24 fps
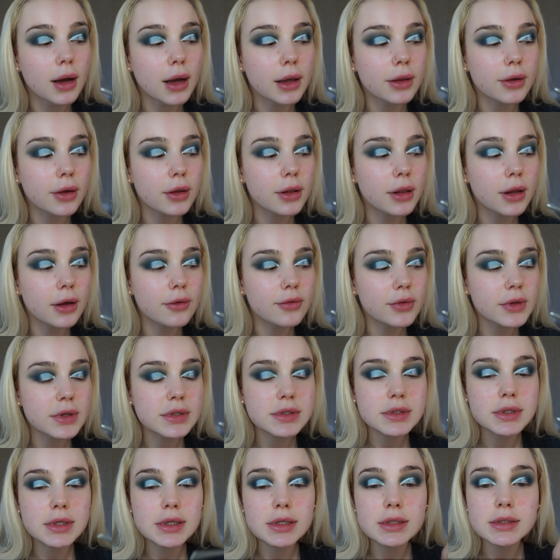I don't love
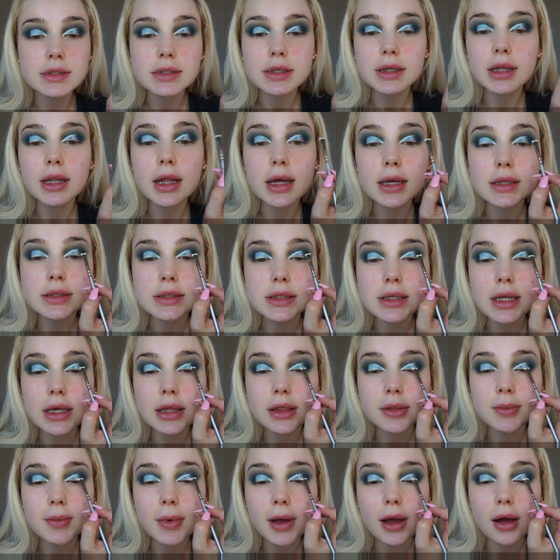this concealer
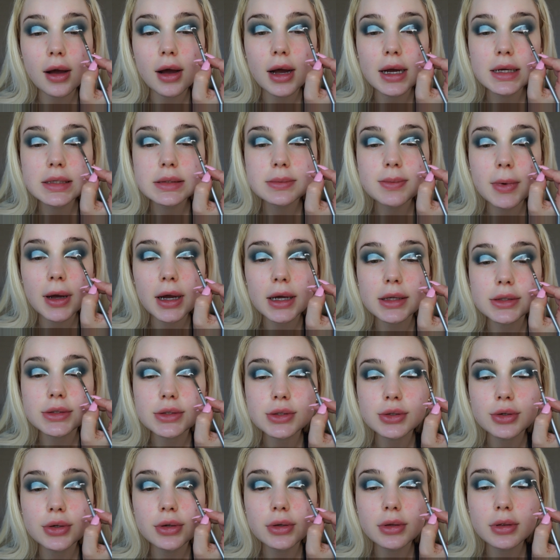underneath my eyes, but I
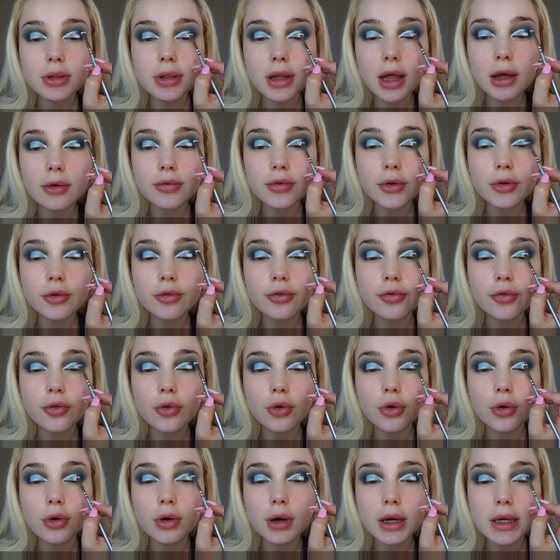do love it
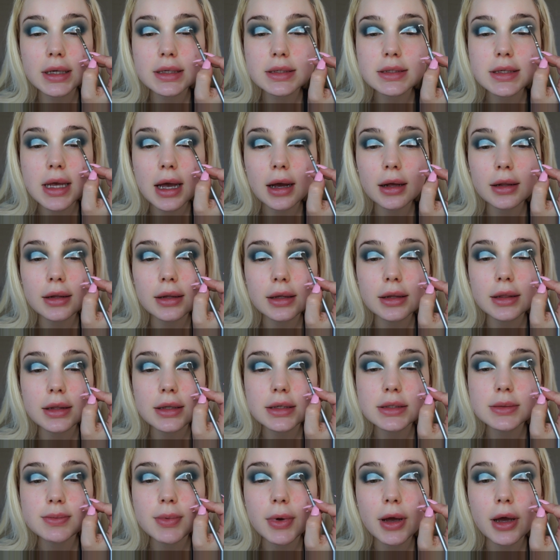for exactly
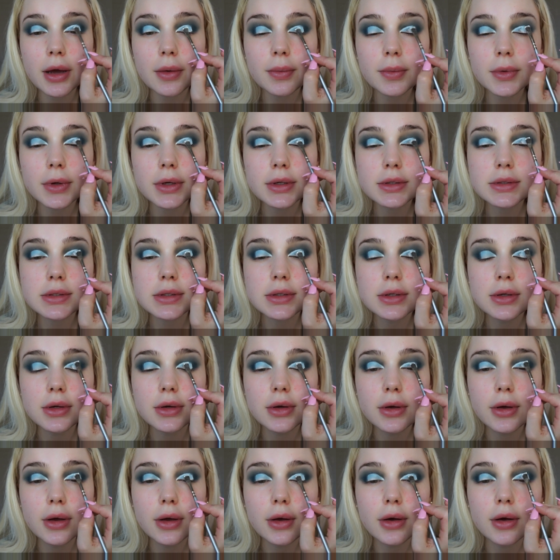this purpose.
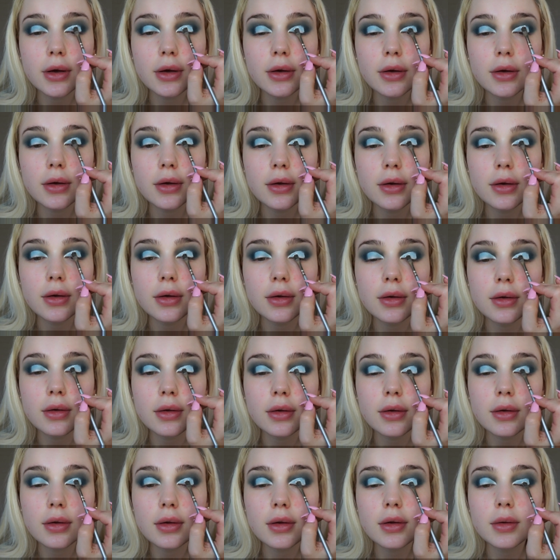
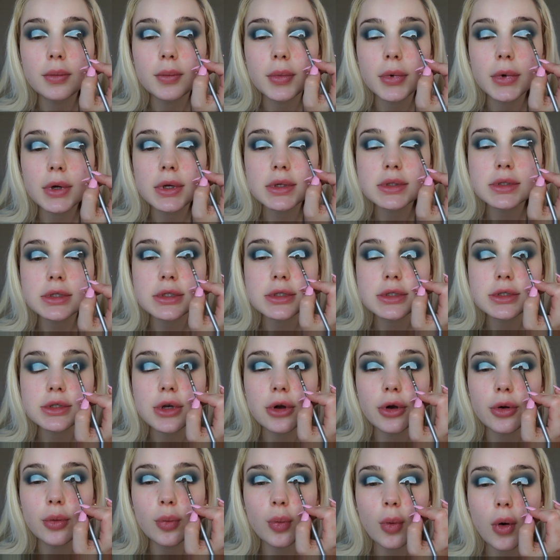And because it's
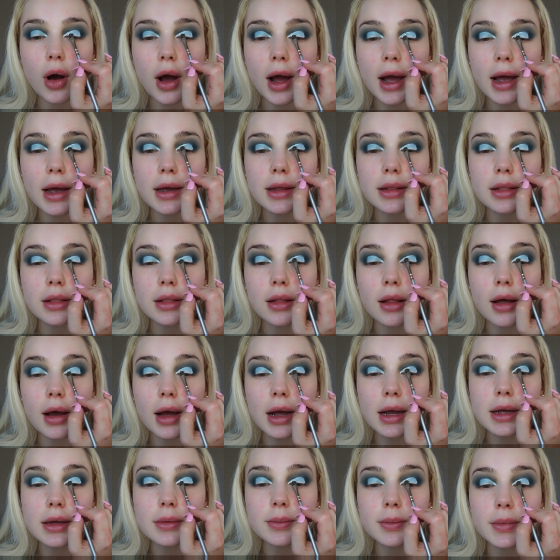so white and
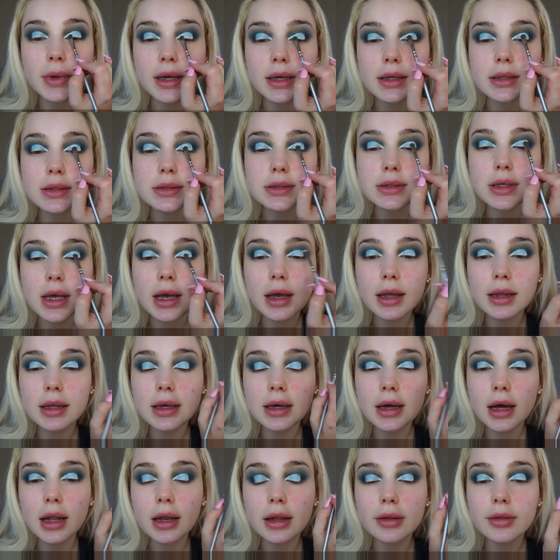light, it means any
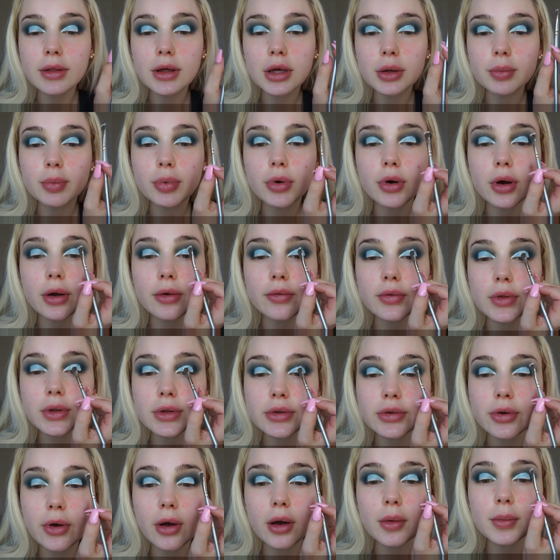colour that you put over the
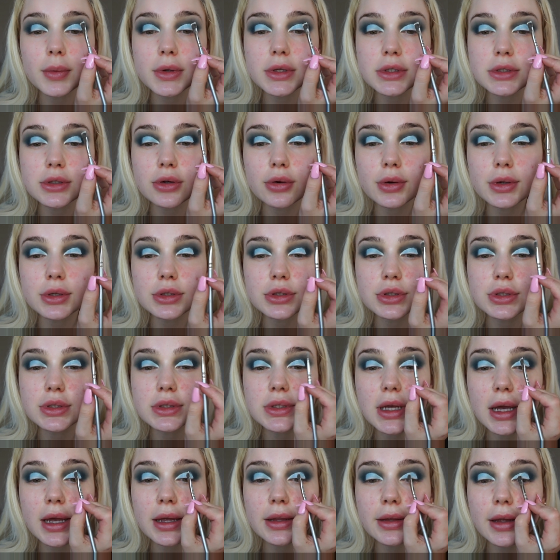top is going to
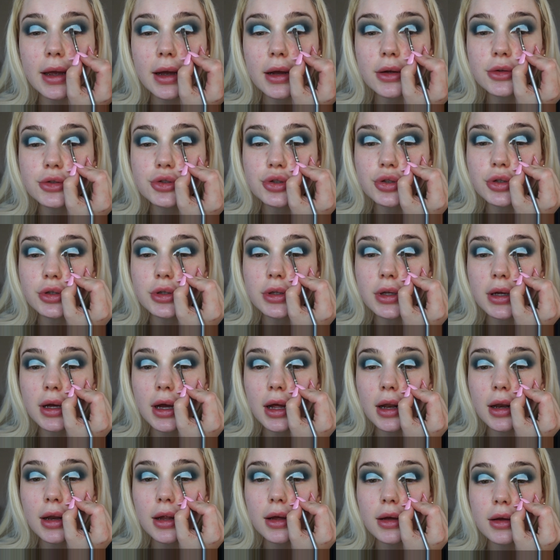stand out true to
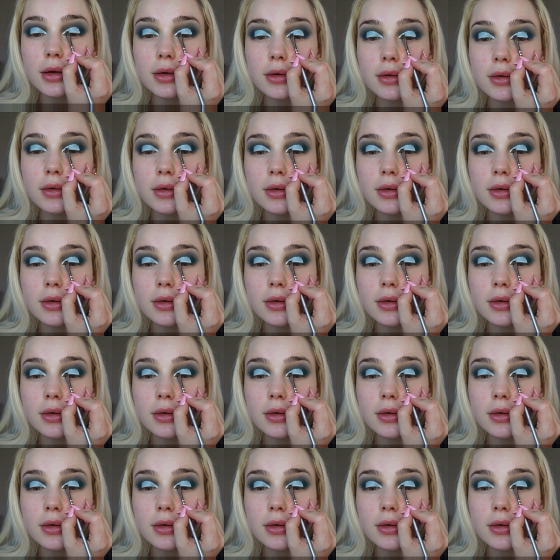colour.